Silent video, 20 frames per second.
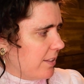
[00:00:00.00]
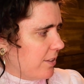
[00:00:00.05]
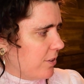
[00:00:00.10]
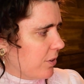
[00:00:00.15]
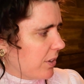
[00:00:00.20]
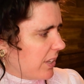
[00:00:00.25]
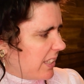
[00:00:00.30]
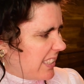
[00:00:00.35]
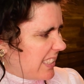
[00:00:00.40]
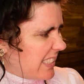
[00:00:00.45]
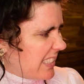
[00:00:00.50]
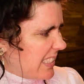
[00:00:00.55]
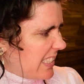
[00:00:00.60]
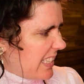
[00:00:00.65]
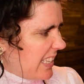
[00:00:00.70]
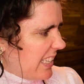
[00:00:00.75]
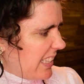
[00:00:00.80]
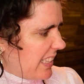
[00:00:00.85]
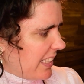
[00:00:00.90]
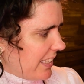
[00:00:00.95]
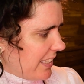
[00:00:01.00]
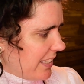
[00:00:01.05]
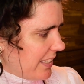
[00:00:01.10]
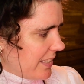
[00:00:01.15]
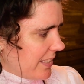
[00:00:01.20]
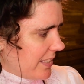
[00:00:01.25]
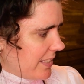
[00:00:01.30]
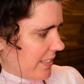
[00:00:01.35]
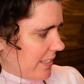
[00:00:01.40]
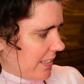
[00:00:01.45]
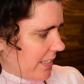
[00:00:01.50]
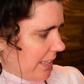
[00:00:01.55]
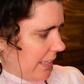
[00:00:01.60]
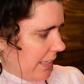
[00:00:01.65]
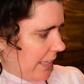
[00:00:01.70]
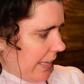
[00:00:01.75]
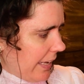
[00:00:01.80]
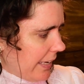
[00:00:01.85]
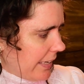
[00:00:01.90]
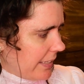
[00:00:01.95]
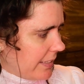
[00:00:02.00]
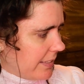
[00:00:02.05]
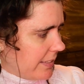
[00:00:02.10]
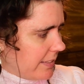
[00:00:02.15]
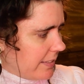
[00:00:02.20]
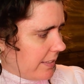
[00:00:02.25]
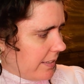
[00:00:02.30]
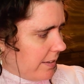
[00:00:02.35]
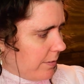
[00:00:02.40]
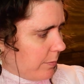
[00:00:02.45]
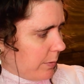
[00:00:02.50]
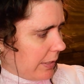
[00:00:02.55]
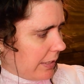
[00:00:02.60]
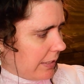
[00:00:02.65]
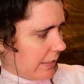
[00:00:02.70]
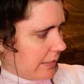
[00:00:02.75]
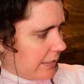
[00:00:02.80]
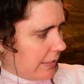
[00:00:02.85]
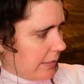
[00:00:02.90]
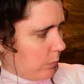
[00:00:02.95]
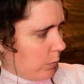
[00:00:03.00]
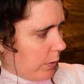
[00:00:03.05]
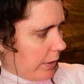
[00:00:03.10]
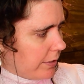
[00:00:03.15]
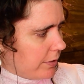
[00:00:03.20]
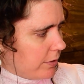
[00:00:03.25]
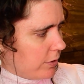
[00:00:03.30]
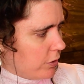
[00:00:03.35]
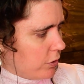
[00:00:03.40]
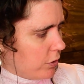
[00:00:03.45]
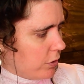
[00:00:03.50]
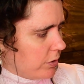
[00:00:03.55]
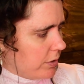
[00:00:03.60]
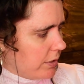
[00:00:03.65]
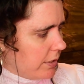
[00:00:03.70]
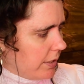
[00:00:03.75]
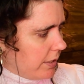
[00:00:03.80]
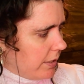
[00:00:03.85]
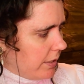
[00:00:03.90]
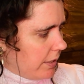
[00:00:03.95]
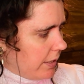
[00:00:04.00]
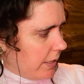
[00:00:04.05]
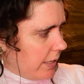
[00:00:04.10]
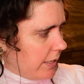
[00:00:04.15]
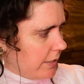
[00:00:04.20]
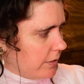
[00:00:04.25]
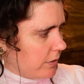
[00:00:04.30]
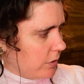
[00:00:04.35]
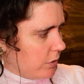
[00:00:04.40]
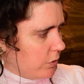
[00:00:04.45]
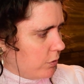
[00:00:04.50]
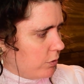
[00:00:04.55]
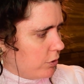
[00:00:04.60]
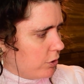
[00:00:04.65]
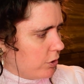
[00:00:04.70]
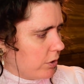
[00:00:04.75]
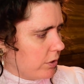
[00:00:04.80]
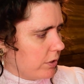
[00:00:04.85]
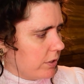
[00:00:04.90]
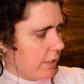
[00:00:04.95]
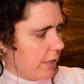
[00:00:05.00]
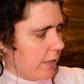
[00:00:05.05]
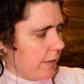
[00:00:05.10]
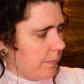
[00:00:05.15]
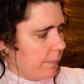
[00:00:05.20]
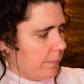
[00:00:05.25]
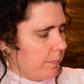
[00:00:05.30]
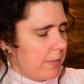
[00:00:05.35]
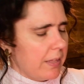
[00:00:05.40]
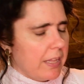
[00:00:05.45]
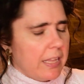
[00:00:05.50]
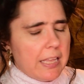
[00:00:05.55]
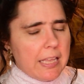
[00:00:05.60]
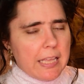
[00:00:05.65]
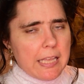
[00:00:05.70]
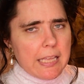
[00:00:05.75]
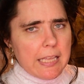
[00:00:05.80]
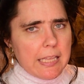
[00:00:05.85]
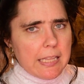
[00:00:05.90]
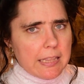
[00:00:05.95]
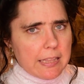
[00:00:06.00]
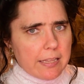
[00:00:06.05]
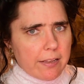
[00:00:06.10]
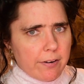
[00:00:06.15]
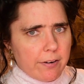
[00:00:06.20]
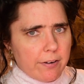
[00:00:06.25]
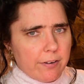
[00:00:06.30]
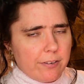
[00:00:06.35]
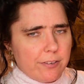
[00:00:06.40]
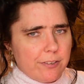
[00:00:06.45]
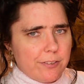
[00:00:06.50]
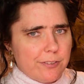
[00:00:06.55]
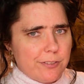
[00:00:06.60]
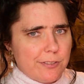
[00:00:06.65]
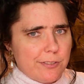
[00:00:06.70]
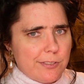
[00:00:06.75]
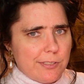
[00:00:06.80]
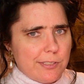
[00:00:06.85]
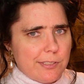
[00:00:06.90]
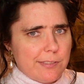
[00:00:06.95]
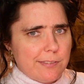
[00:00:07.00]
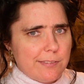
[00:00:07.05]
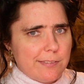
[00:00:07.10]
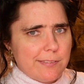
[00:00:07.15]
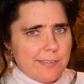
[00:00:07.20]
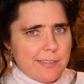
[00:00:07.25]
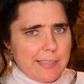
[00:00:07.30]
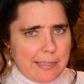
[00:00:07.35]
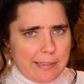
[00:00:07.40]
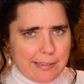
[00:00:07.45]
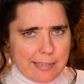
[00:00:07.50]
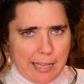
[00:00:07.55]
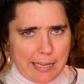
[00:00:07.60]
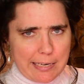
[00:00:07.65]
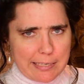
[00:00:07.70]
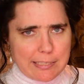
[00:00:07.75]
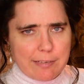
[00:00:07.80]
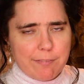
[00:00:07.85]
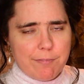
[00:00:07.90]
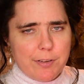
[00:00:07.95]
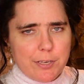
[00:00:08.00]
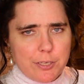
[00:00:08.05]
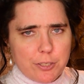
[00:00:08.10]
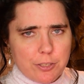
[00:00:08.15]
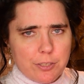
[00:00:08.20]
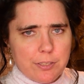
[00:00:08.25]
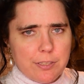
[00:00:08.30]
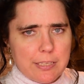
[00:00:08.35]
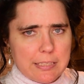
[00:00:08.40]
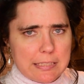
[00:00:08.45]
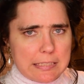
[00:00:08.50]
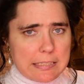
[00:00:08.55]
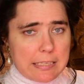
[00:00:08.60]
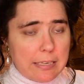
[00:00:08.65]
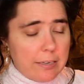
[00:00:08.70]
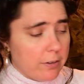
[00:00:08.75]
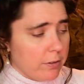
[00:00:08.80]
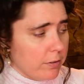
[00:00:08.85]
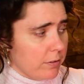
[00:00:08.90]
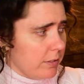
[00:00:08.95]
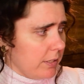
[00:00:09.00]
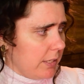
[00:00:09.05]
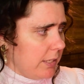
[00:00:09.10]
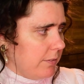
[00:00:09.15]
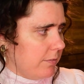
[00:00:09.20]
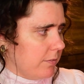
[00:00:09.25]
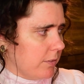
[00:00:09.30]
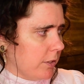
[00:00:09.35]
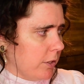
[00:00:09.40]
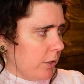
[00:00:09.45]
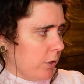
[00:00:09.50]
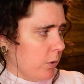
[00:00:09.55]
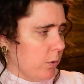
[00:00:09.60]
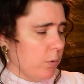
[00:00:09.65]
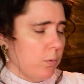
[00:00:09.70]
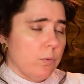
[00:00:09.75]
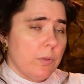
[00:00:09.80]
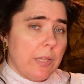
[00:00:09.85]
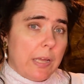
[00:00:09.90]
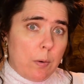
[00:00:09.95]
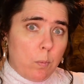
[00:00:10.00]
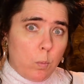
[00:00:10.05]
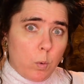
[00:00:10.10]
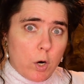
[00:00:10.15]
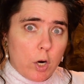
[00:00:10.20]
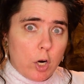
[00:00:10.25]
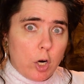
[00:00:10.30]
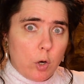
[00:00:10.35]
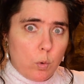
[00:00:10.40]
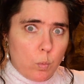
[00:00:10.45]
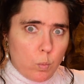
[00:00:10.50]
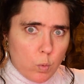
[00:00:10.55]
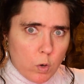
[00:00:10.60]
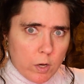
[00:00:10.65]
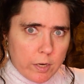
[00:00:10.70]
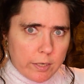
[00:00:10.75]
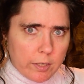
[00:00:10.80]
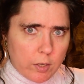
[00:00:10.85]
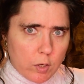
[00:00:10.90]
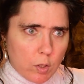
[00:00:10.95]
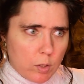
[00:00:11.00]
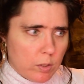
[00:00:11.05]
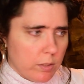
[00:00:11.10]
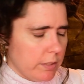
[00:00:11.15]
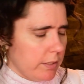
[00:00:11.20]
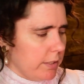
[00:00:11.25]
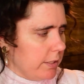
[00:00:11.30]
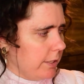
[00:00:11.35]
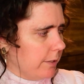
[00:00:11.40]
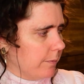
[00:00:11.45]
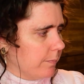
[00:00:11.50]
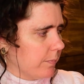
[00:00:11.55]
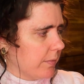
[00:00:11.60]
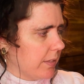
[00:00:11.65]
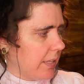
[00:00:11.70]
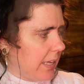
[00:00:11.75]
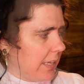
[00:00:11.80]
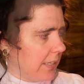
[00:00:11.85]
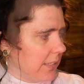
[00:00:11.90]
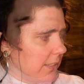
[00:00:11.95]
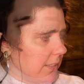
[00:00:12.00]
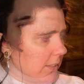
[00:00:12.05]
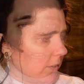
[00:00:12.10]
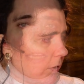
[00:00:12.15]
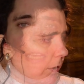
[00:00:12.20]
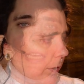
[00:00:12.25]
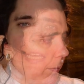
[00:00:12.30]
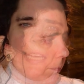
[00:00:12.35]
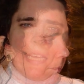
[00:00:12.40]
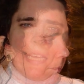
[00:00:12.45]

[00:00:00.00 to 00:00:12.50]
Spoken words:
you can see that the legacy, we can see West Jersey, East New Jersey. There's that division that's there, even though there were one colony at a time.